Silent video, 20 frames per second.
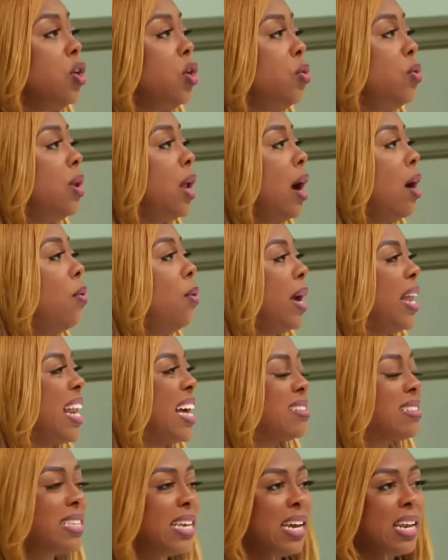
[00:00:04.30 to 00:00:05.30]
did
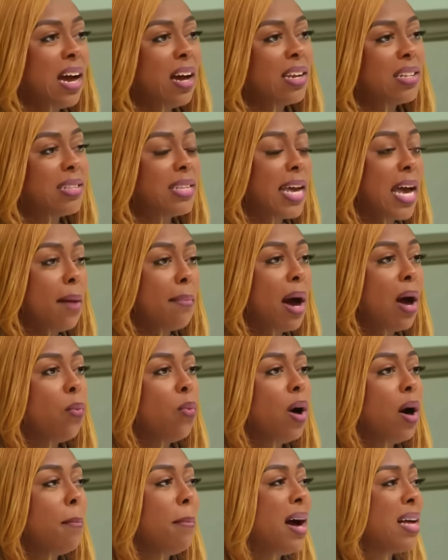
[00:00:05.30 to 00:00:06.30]
not to wait.
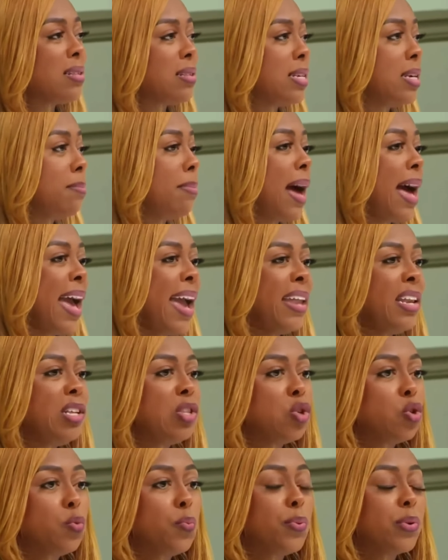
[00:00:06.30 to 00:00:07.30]
Yes, he actually
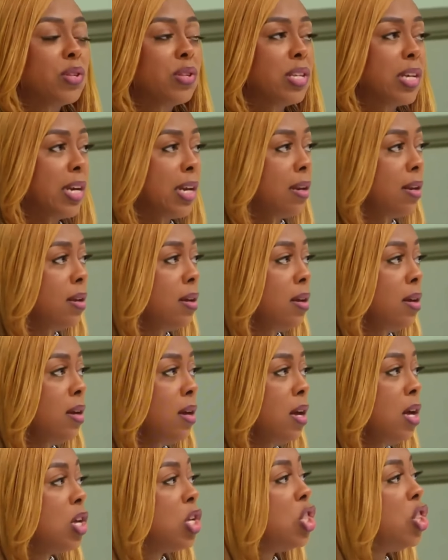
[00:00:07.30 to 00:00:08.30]
did. Now hold